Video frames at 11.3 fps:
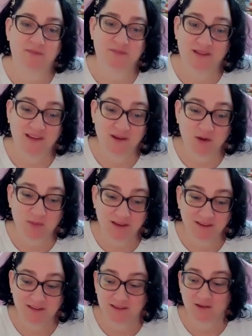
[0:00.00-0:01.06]
ERP
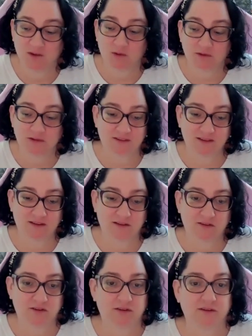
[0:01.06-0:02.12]
is the gold
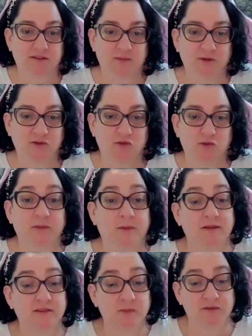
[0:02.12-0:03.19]
standard, or exposure
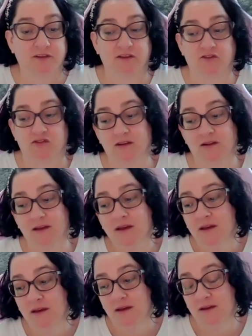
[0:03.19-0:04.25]
response prevention,
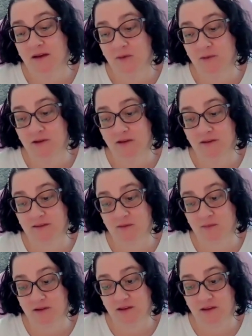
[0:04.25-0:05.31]
and I would get
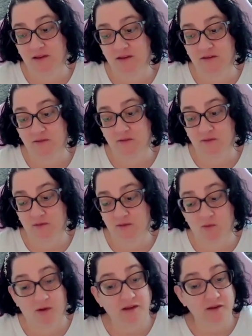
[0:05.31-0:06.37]
somebody in
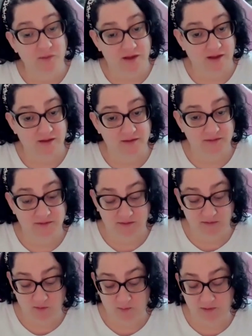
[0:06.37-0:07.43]
right away
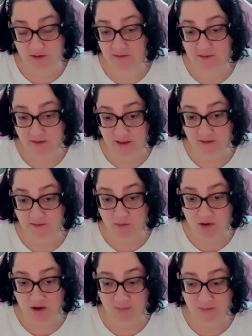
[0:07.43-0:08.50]
to be assessed
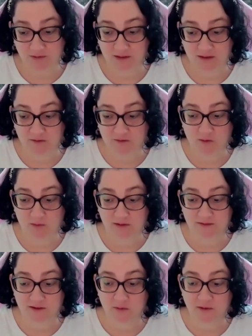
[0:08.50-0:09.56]
properly for what's
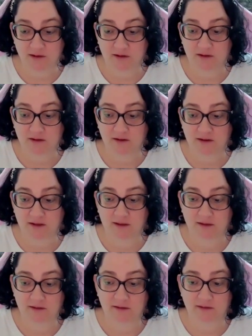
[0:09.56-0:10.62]
going on
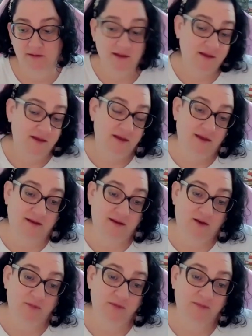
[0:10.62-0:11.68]
and
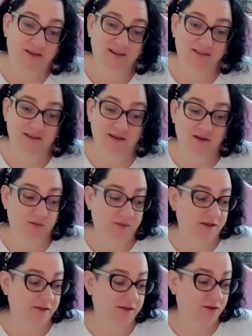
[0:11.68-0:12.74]
help them get into
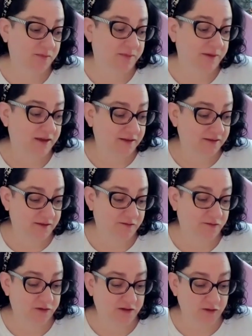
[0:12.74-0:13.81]
ERP therapy. And then
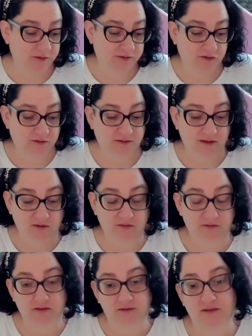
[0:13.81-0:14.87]
for you as yourself,
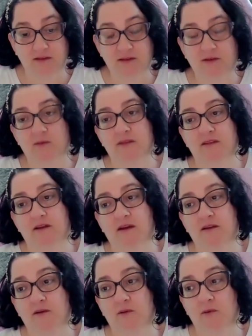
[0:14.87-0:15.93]
just dealing with it. I
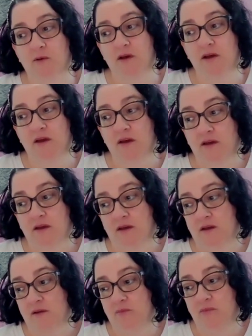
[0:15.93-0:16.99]
know
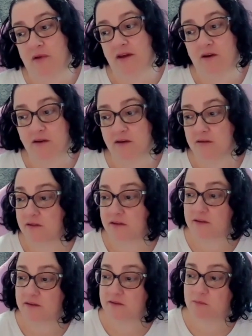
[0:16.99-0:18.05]
my heart
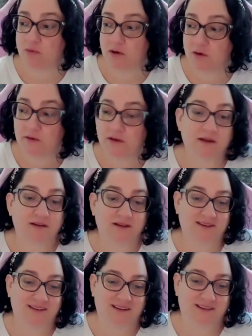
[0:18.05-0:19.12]
is broken
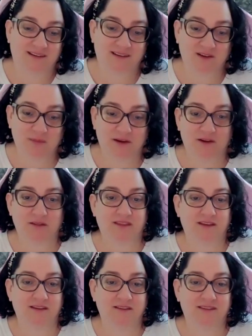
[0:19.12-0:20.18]
about
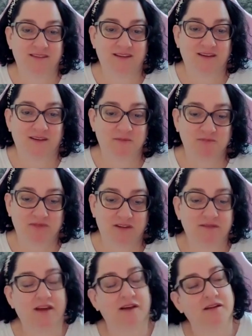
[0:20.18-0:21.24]
things of
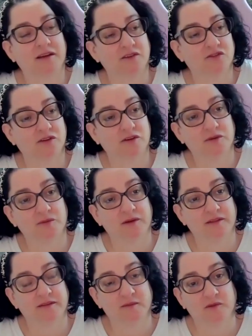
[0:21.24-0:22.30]
that nature
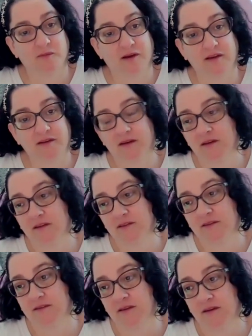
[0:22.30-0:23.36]
with some of my
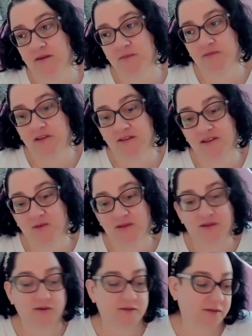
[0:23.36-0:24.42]
kids dealing with
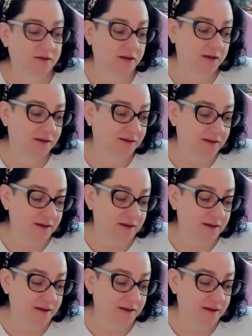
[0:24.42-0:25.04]
OCD,